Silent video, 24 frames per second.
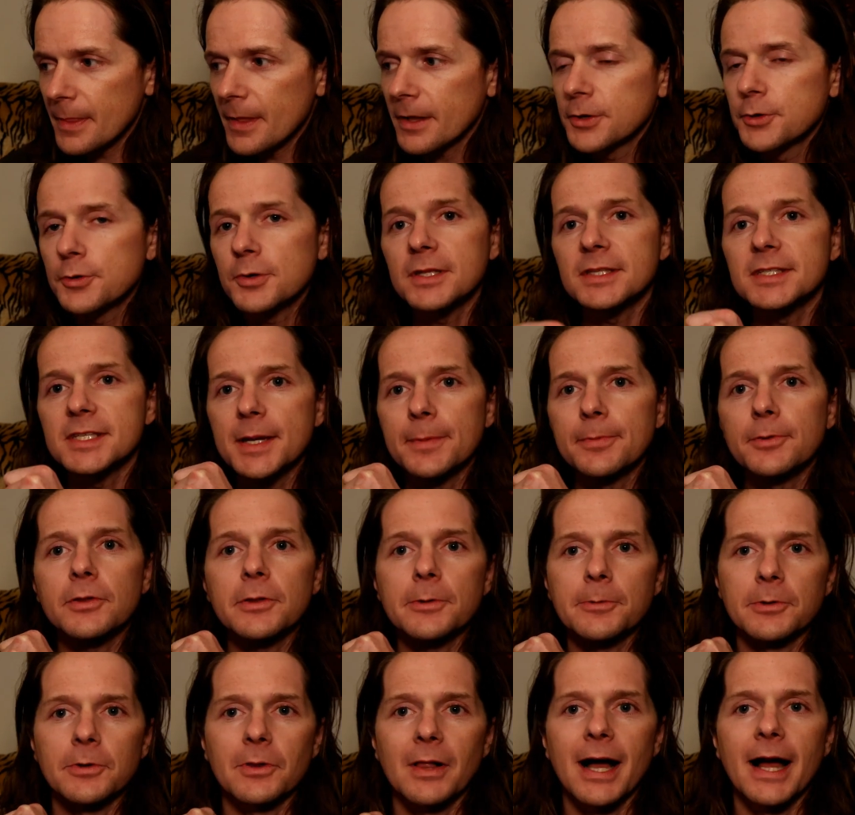you can typically
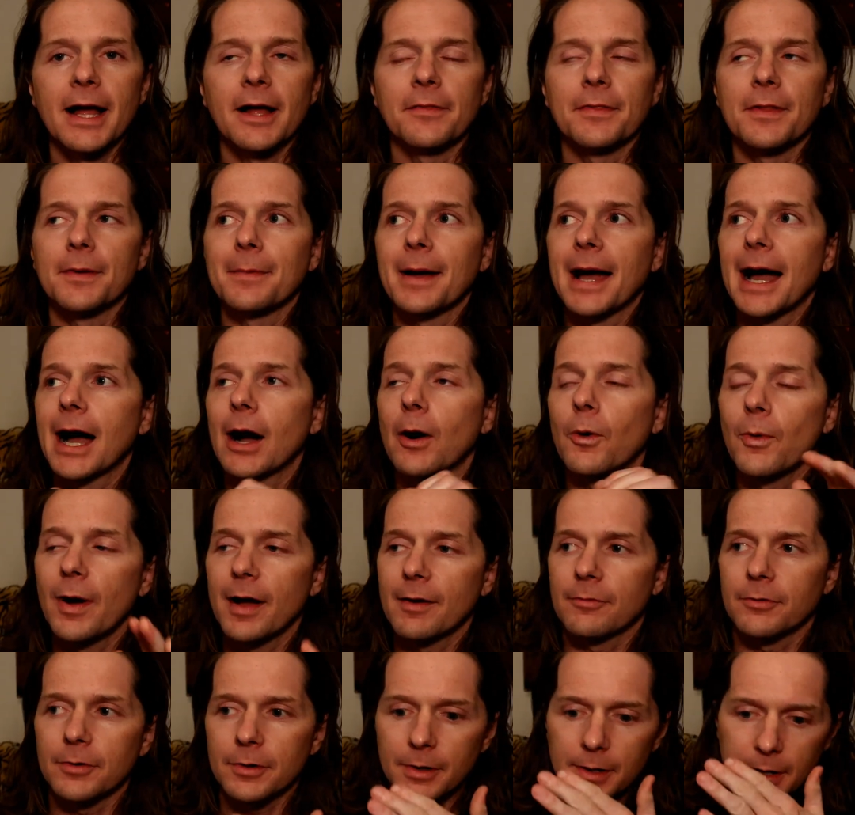rely on them.
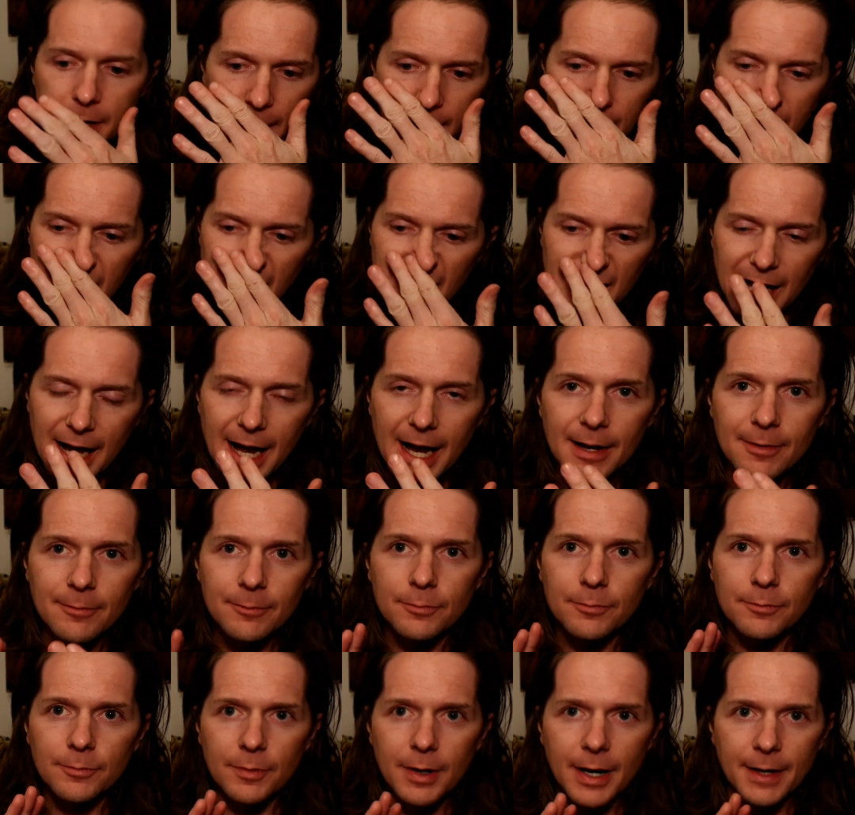However,
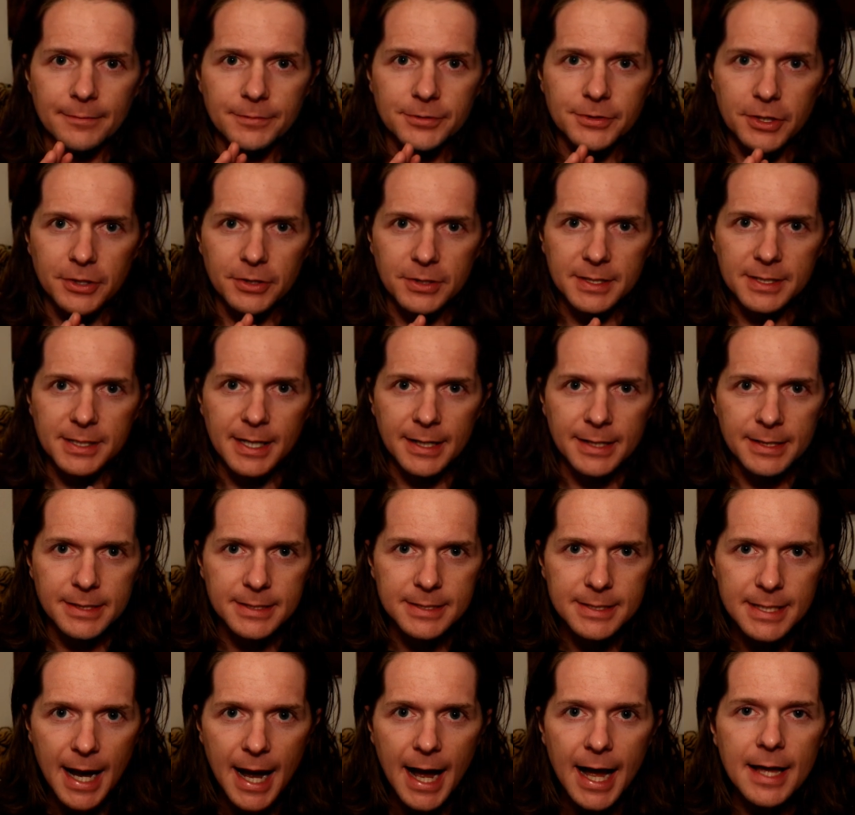I've started to kind of
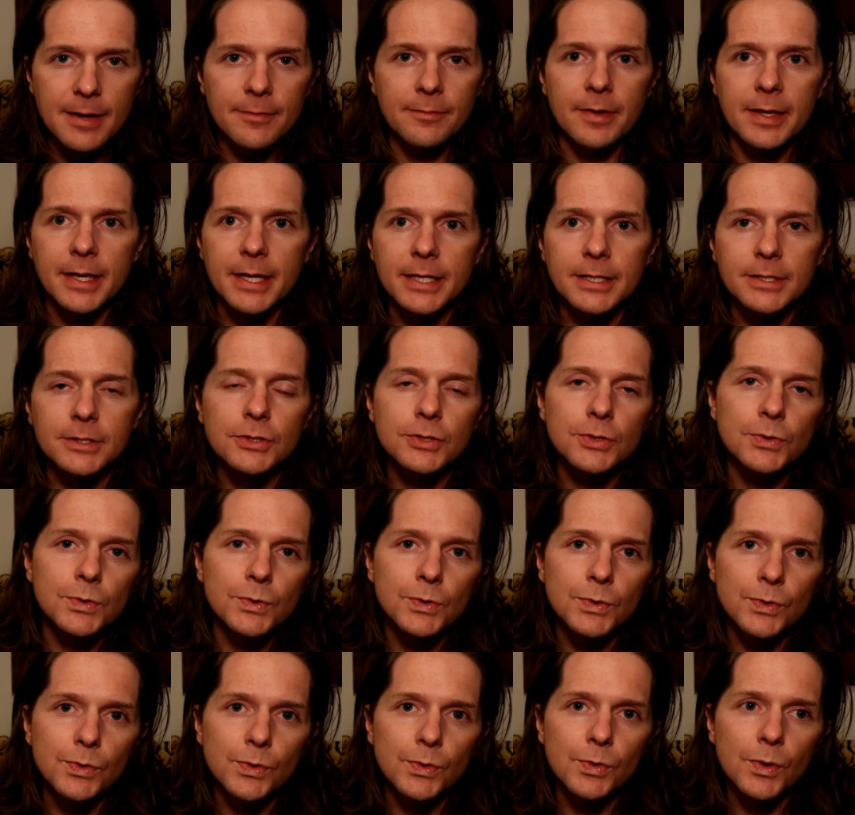dive
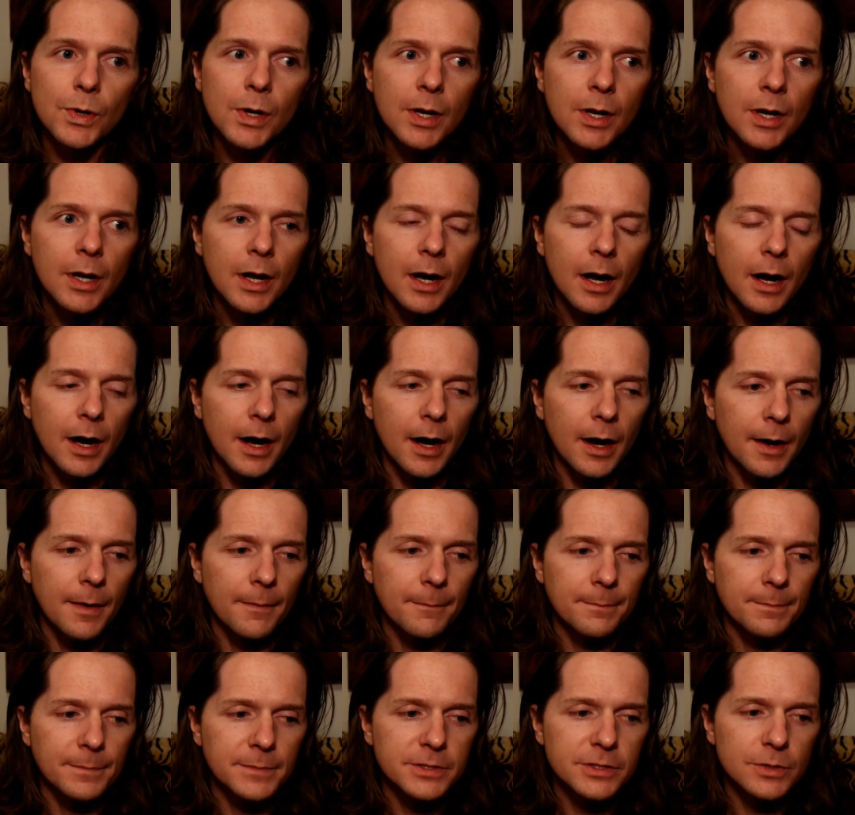into
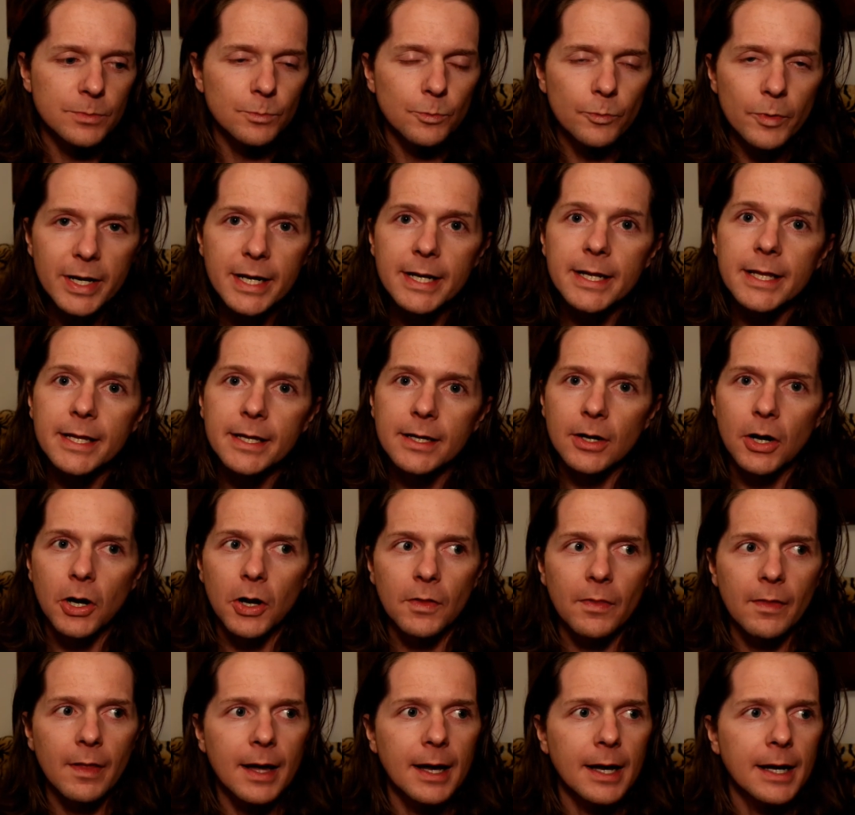some reading
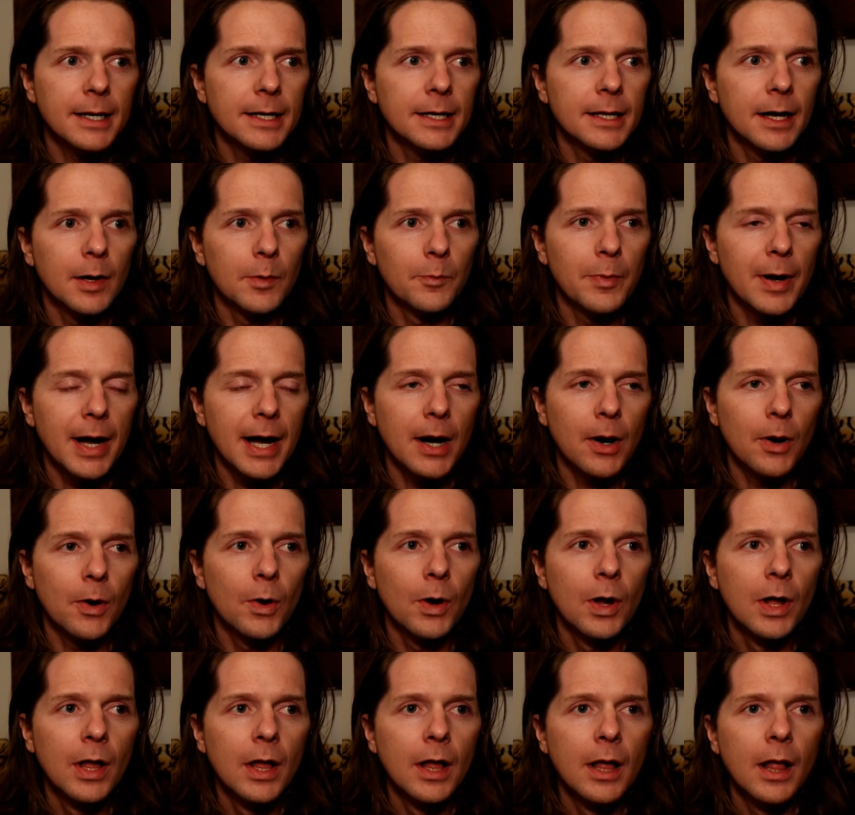online
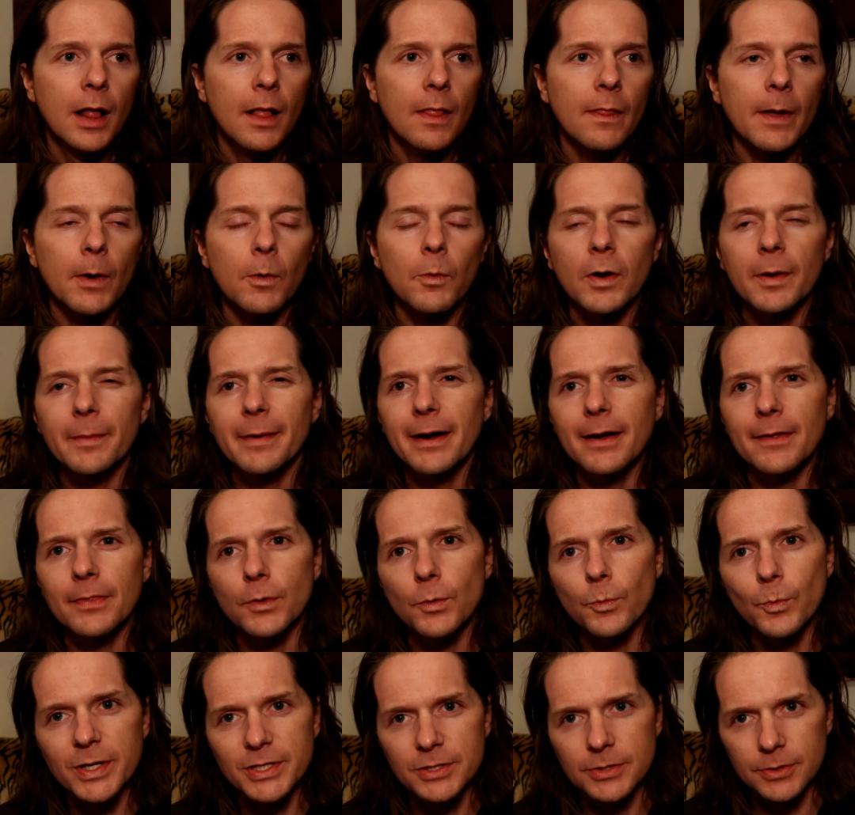about like what about in
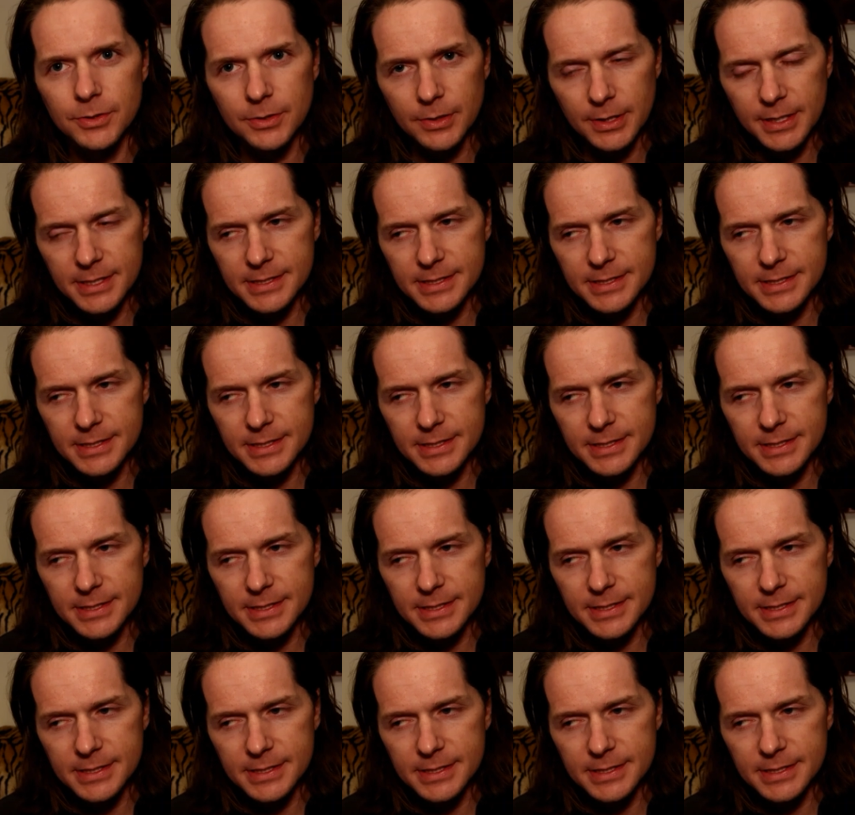the winter?